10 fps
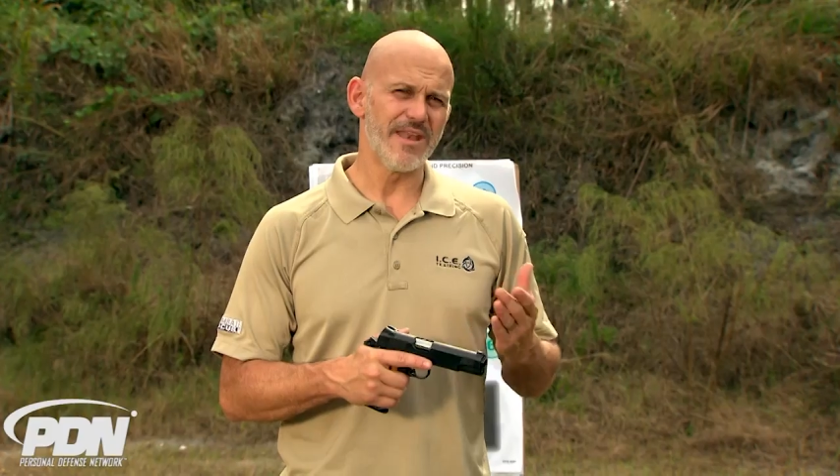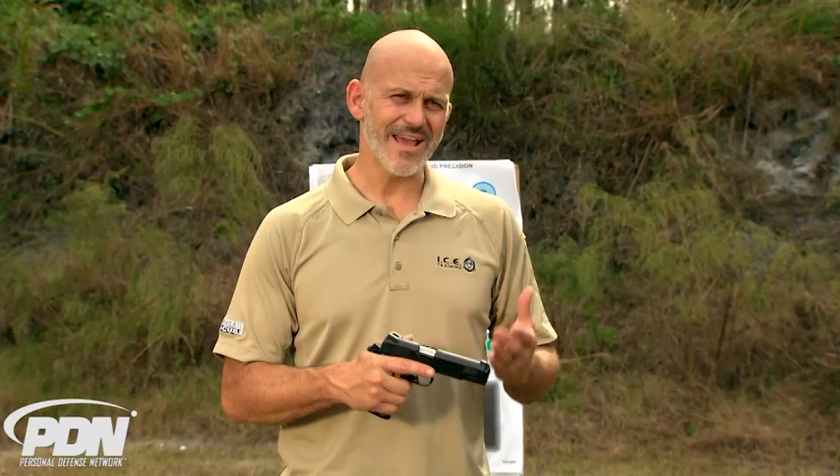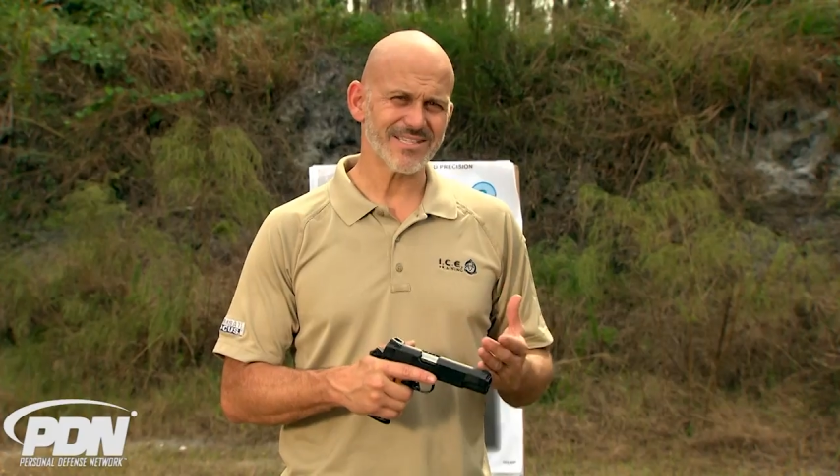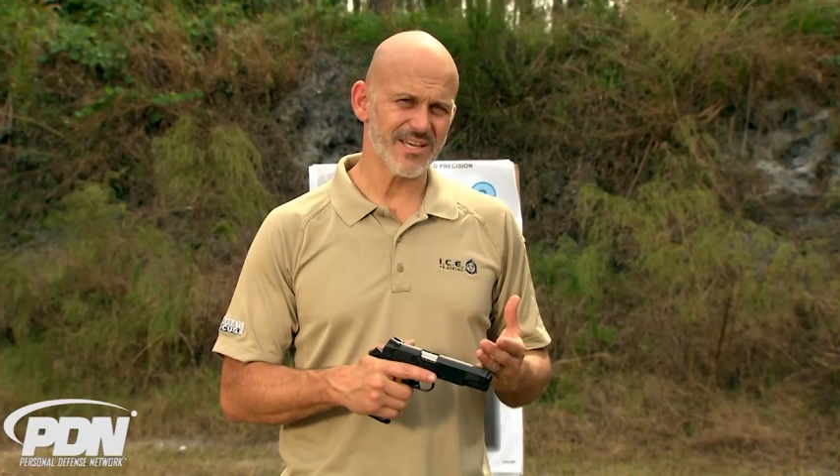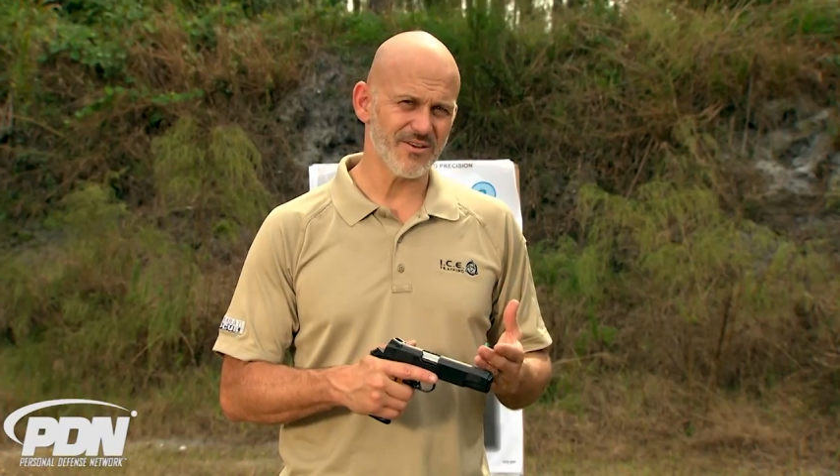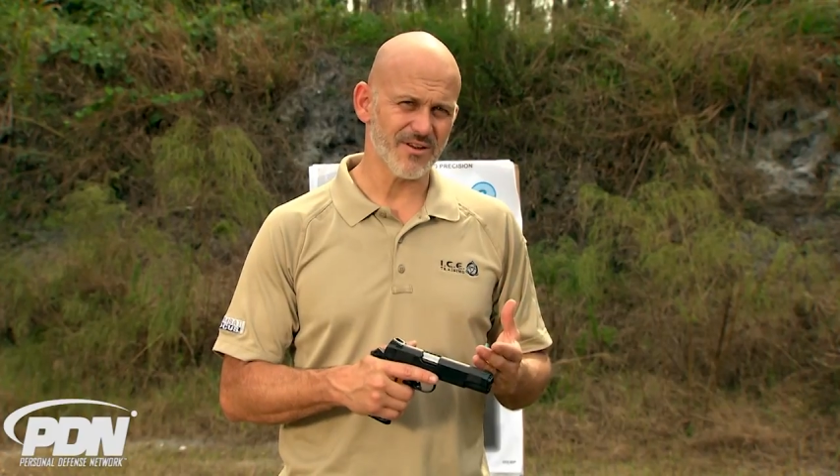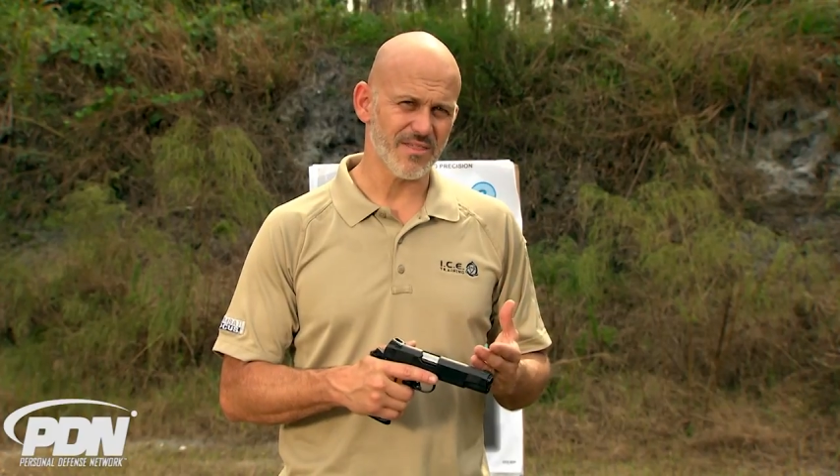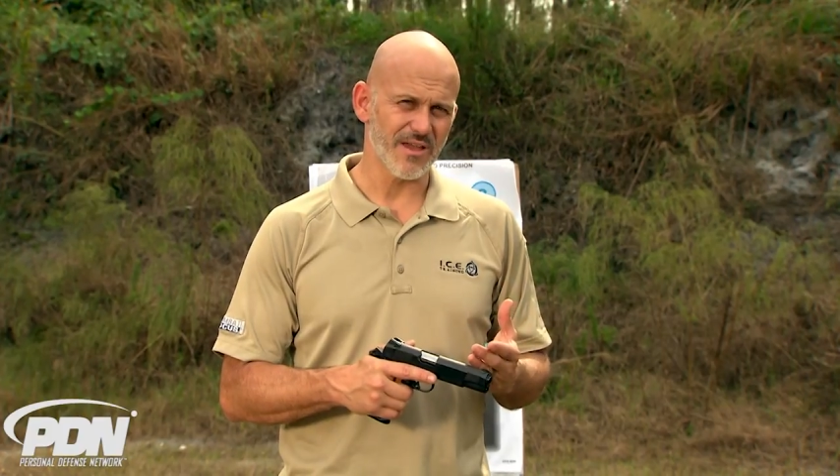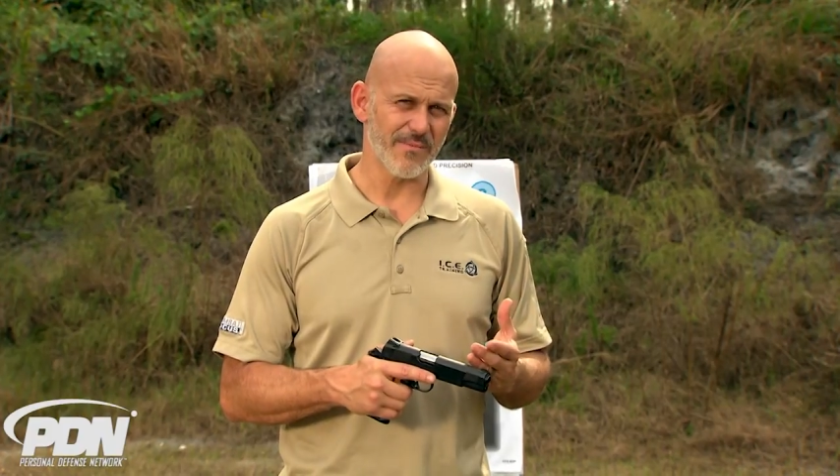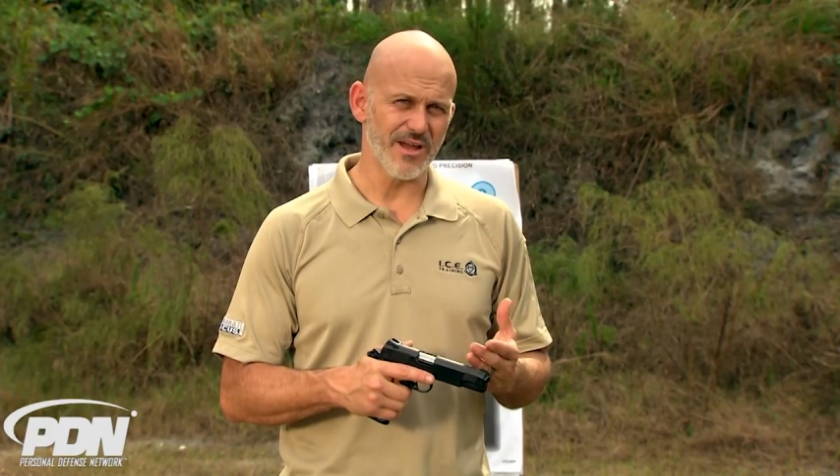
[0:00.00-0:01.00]
next thing you're gonna
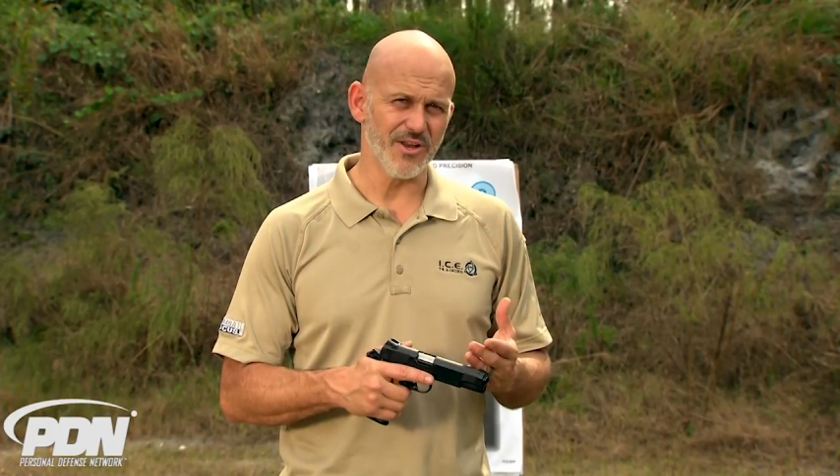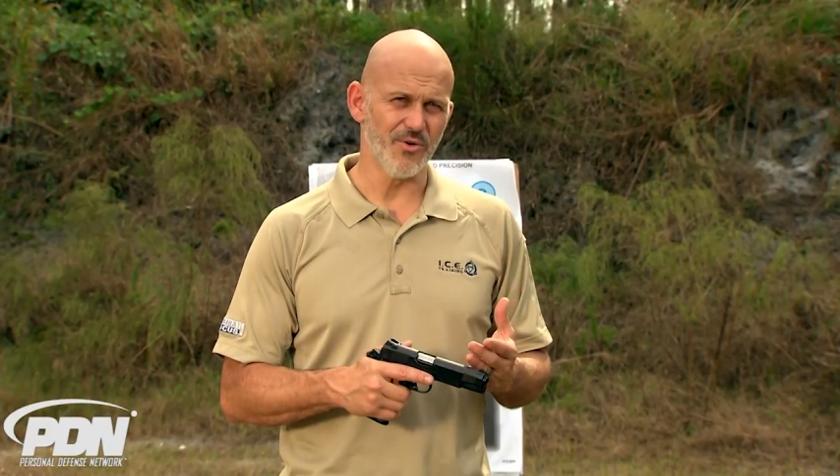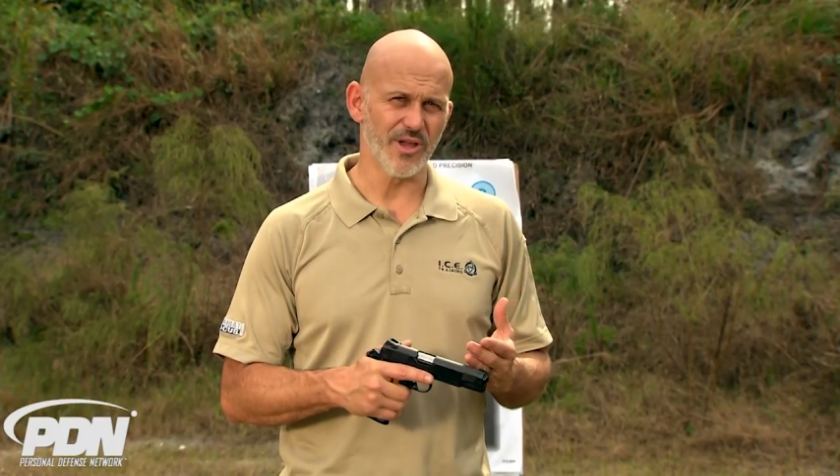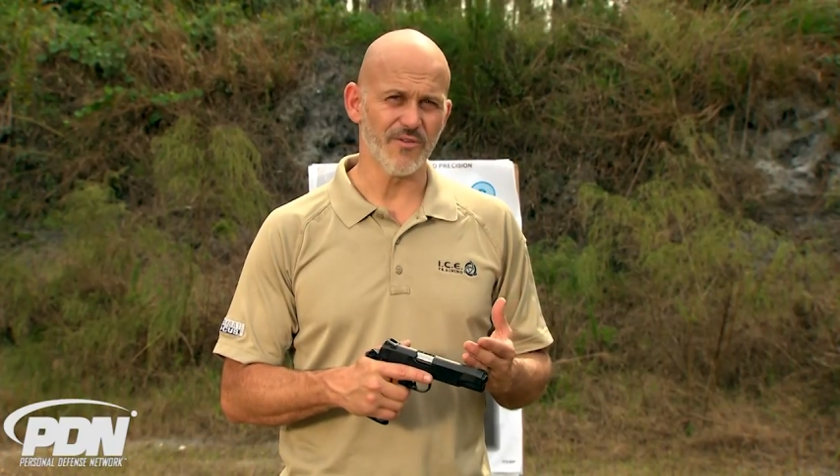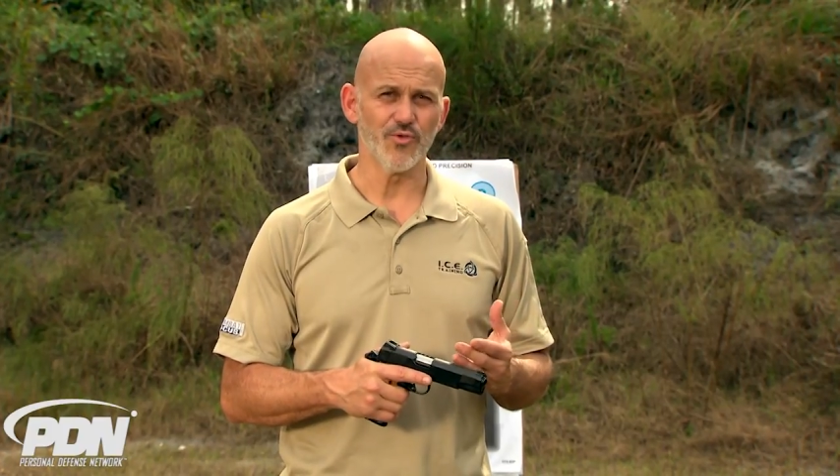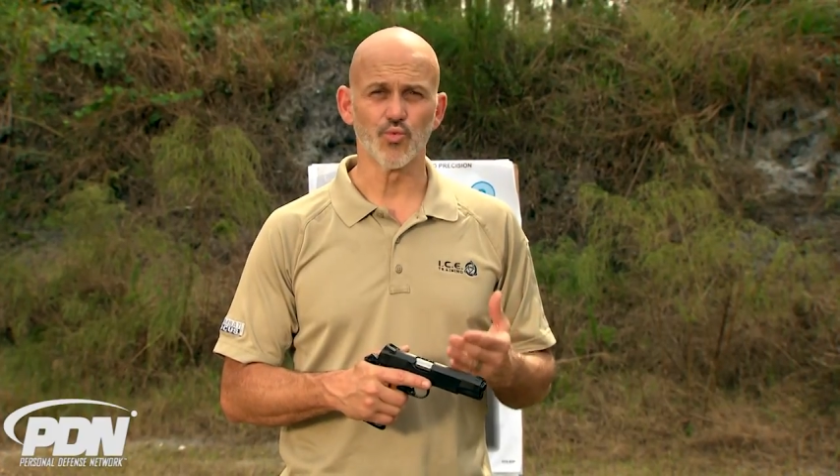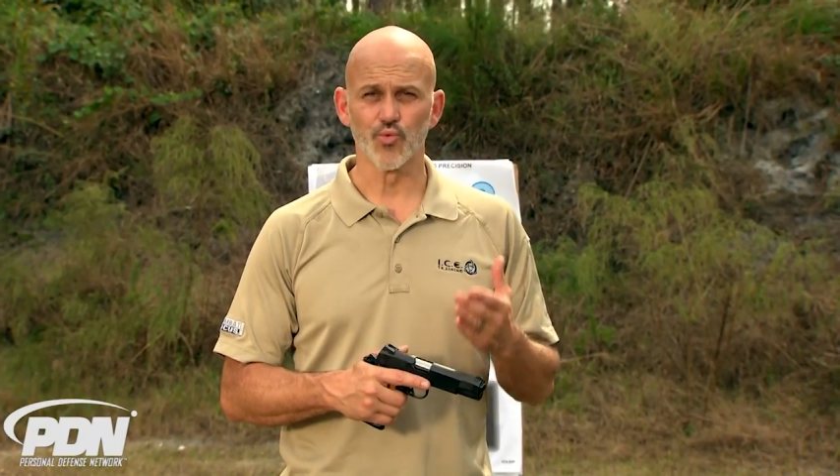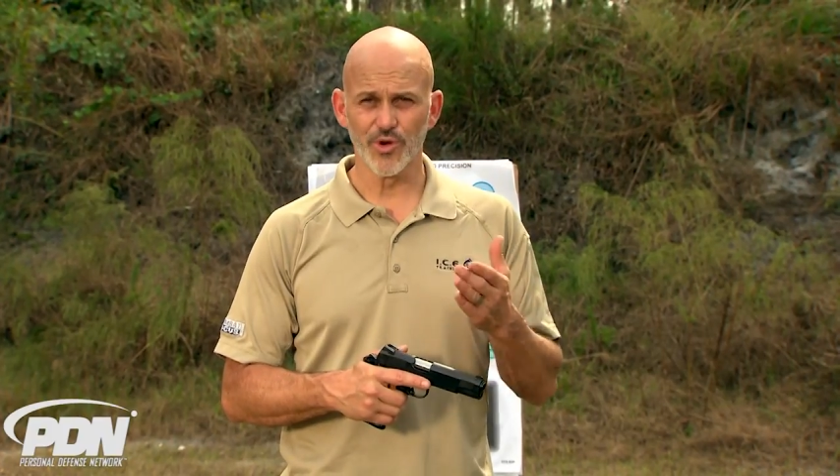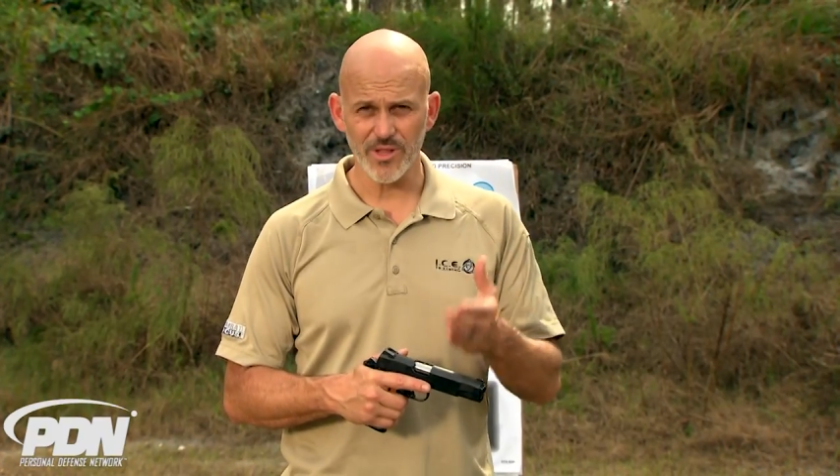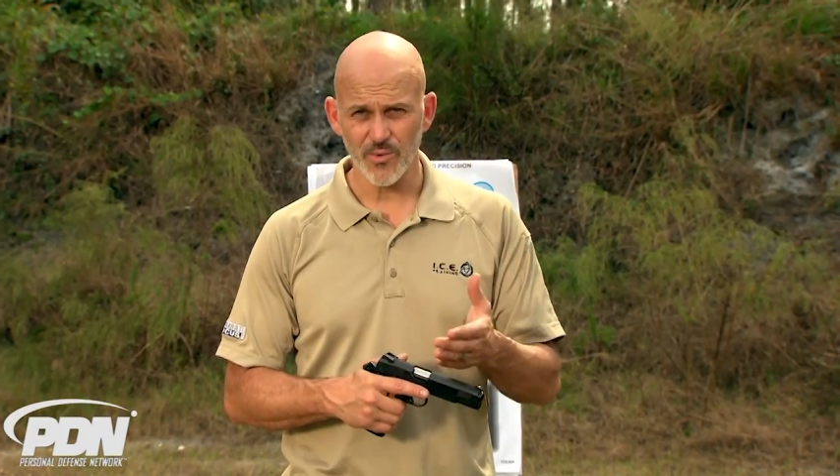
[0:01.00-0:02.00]
think about doing if you
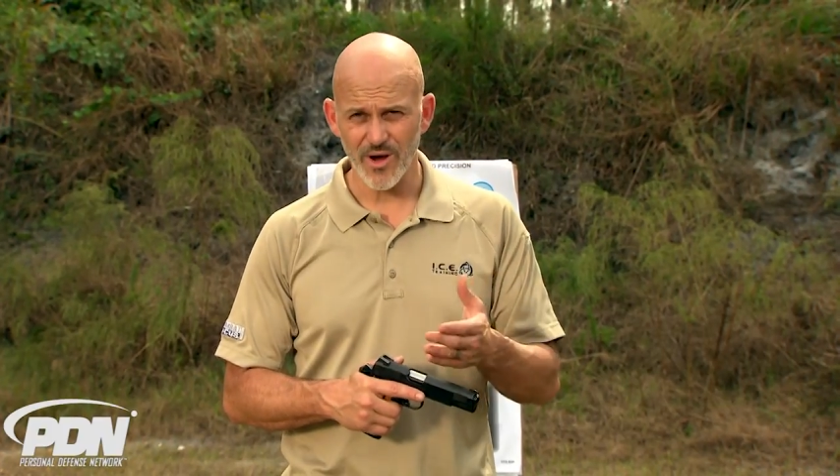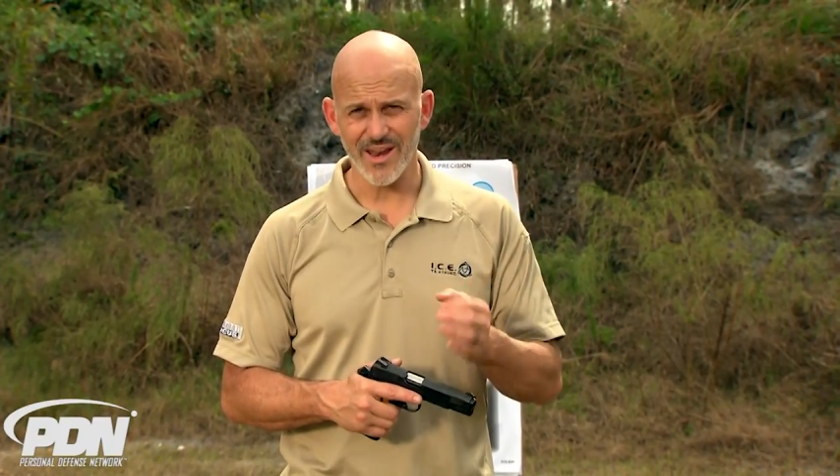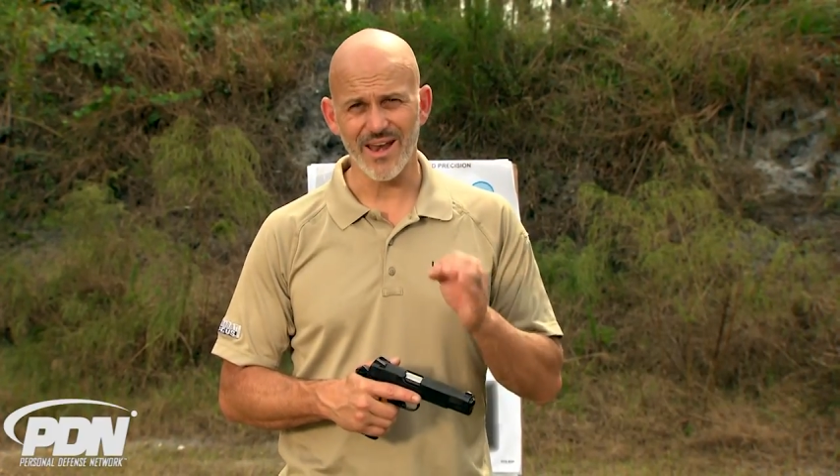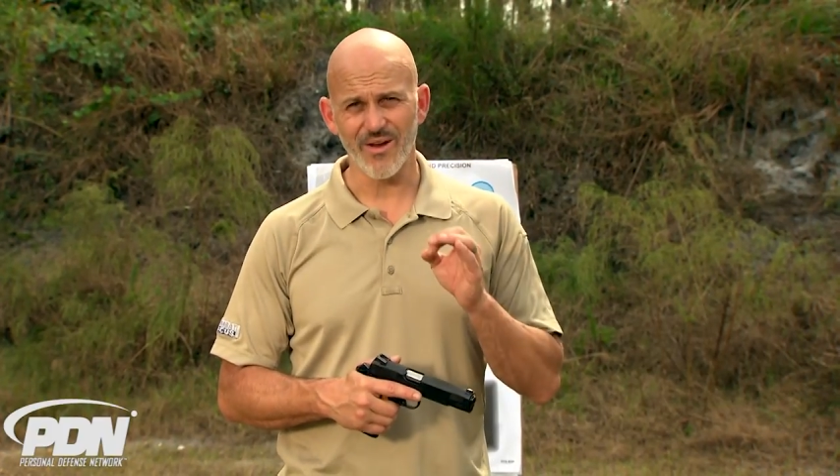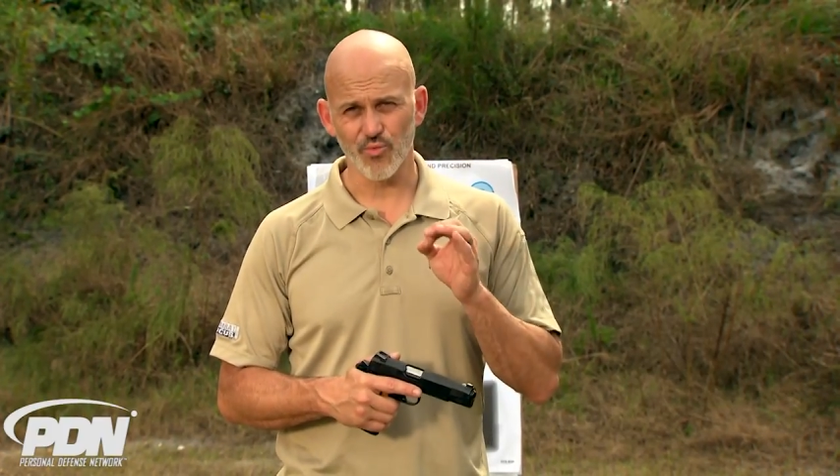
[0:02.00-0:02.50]
really want a